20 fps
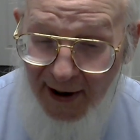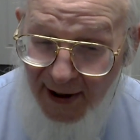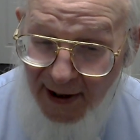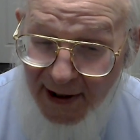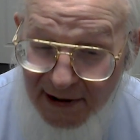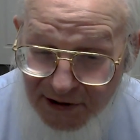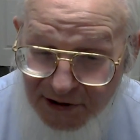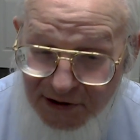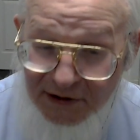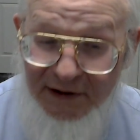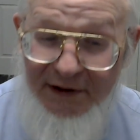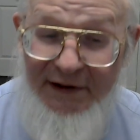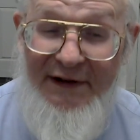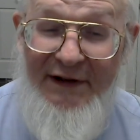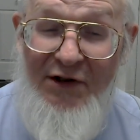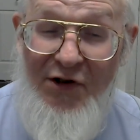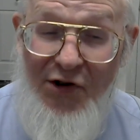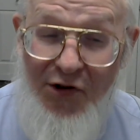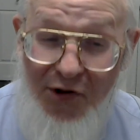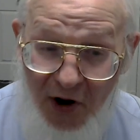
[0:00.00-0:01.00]
actually
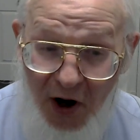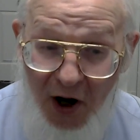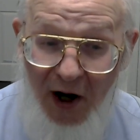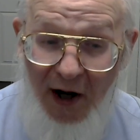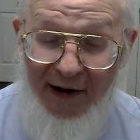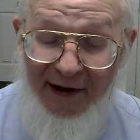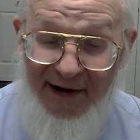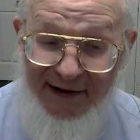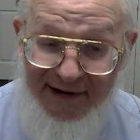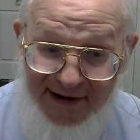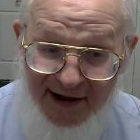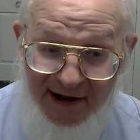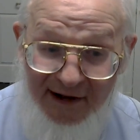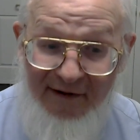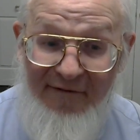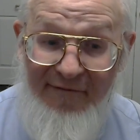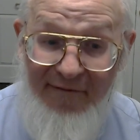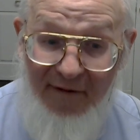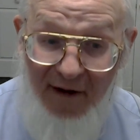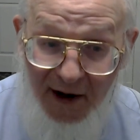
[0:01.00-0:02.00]
not
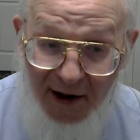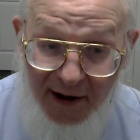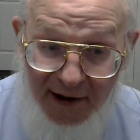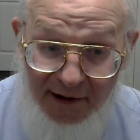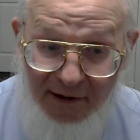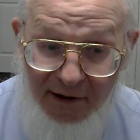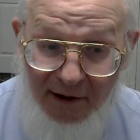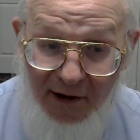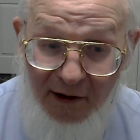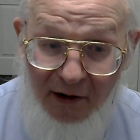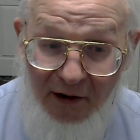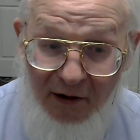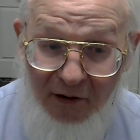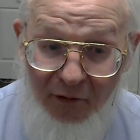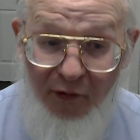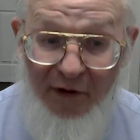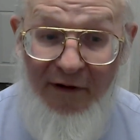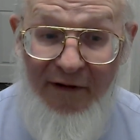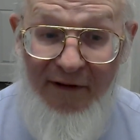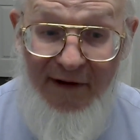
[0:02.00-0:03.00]
identifying
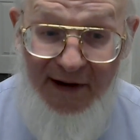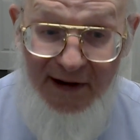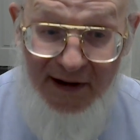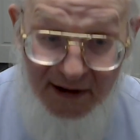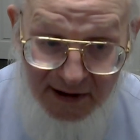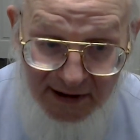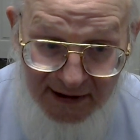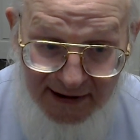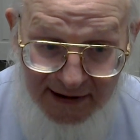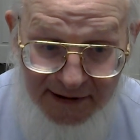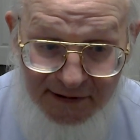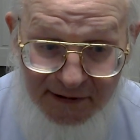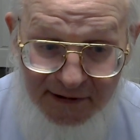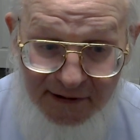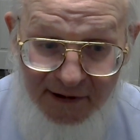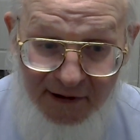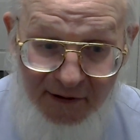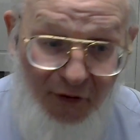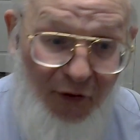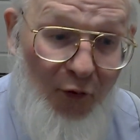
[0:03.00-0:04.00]
with the elite
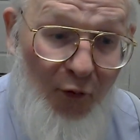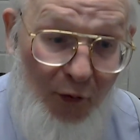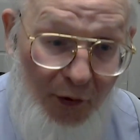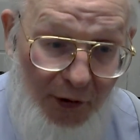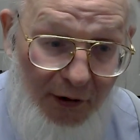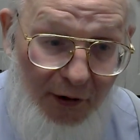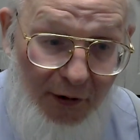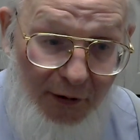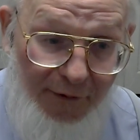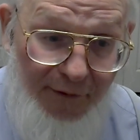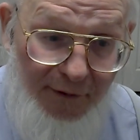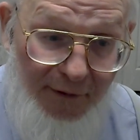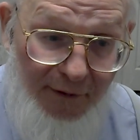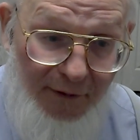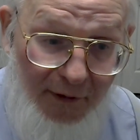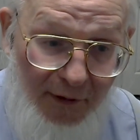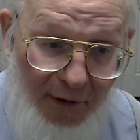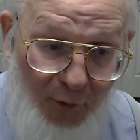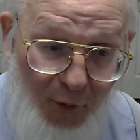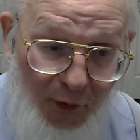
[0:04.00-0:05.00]
in the world.
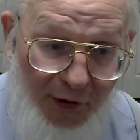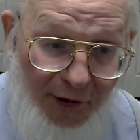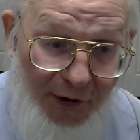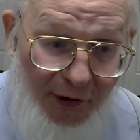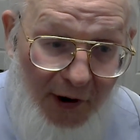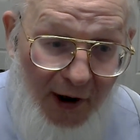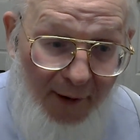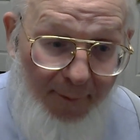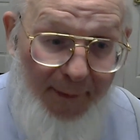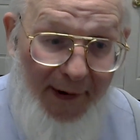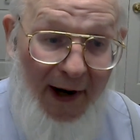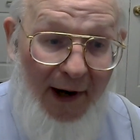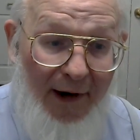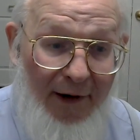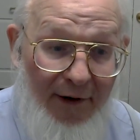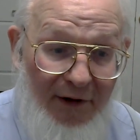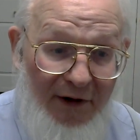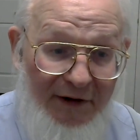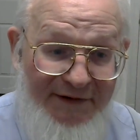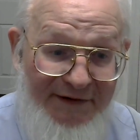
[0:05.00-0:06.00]
We are not
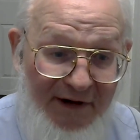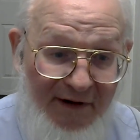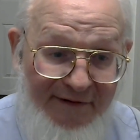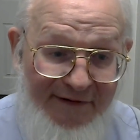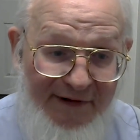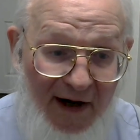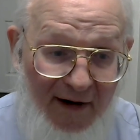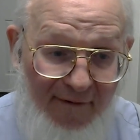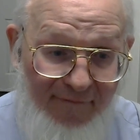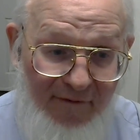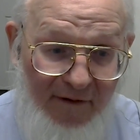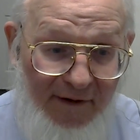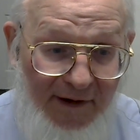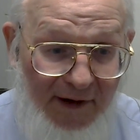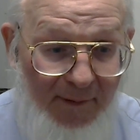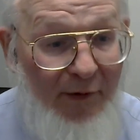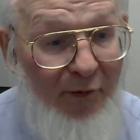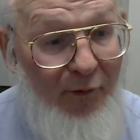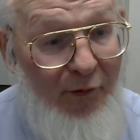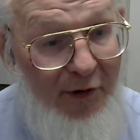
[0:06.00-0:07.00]
patterning ourselves after elite, but